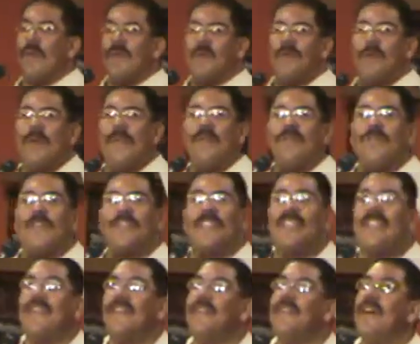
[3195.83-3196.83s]
most beautiful
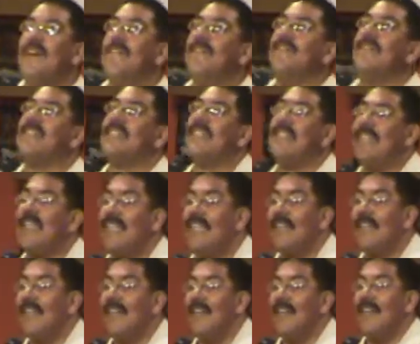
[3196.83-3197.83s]
thing you've ever
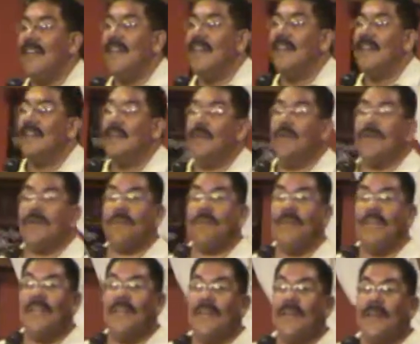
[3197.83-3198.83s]
seen. Yeah. You with
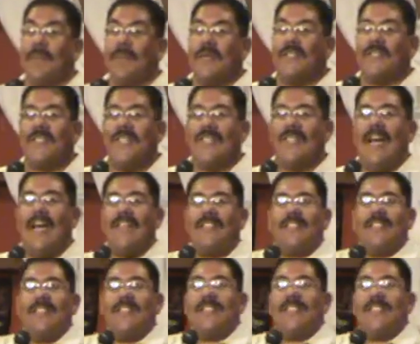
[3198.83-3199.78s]
me? But see, that's the